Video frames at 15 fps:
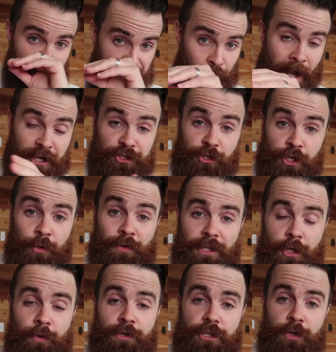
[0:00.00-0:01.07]
So you actually
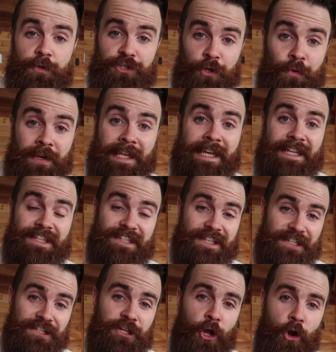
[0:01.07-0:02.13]
you do need
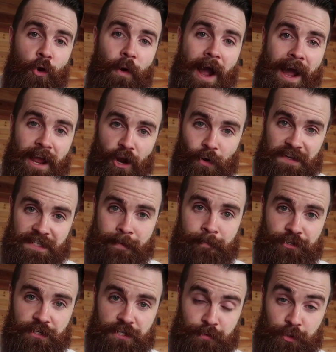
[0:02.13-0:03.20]
Cisco IOS
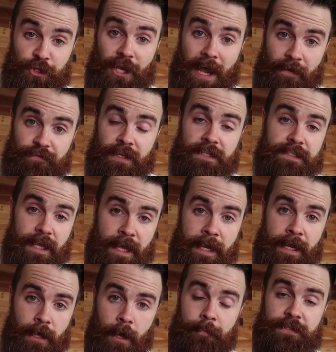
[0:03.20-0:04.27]
images, which you have to
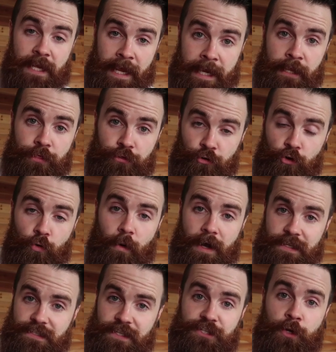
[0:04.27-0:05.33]
obtain
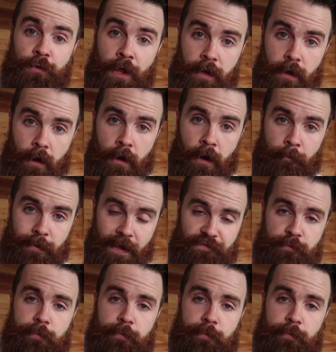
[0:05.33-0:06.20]
through Cisco.com.